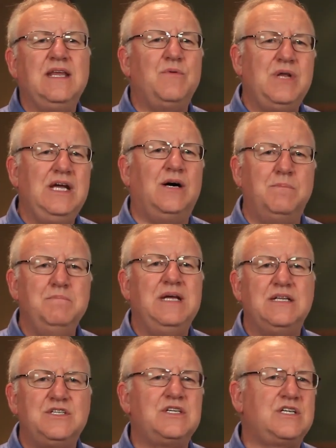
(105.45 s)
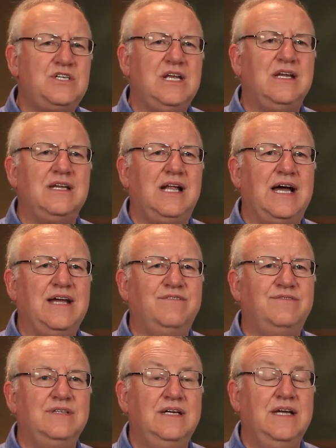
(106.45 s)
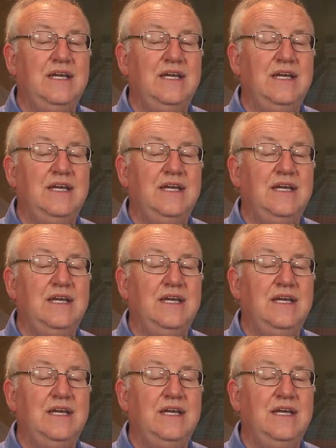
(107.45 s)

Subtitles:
that would help men succeed in life.